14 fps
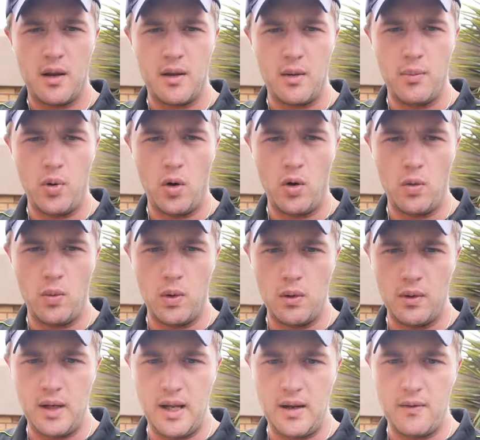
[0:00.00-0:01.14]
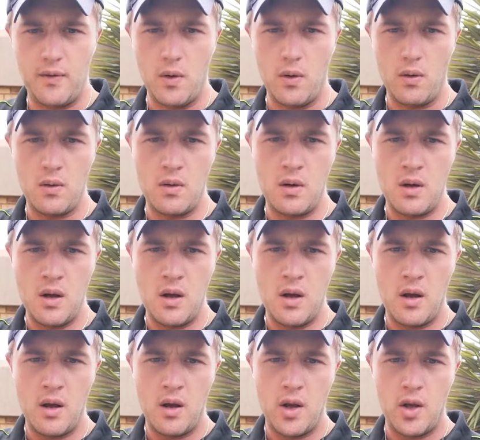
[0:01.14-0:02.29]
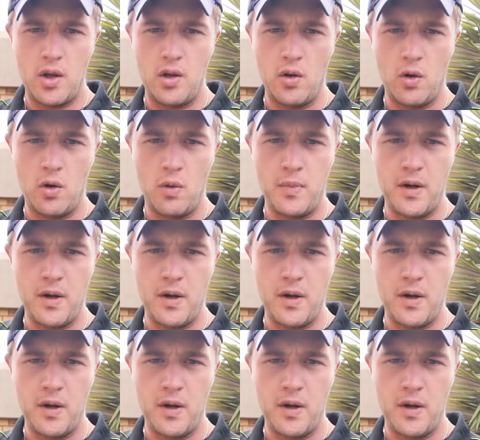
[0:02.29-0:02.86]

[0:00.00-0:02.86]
will leave your